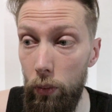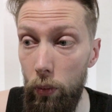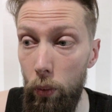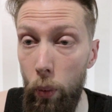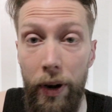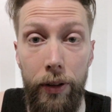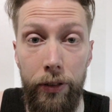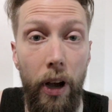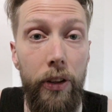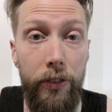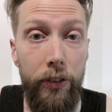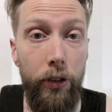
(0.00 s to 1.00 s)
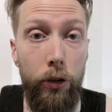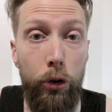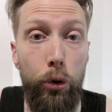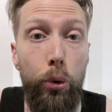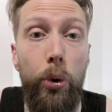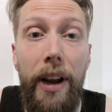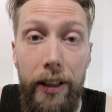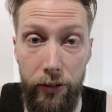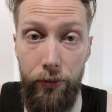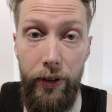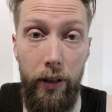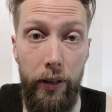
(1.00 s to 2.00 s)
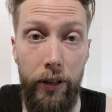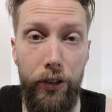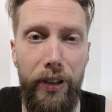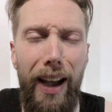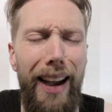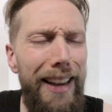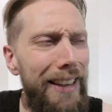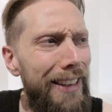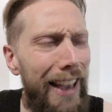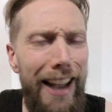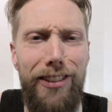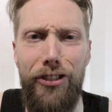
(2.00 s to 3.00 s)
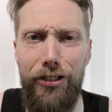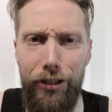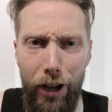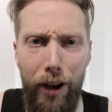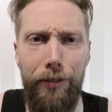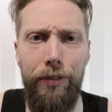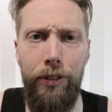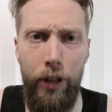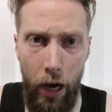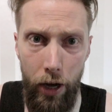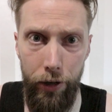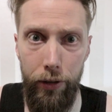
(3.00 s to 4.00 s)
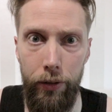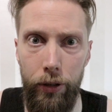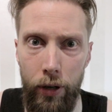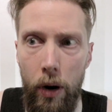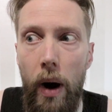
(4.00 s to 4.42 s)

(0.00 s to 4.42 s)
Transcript: when it does, it's a great feeling because I get stuff done, you know.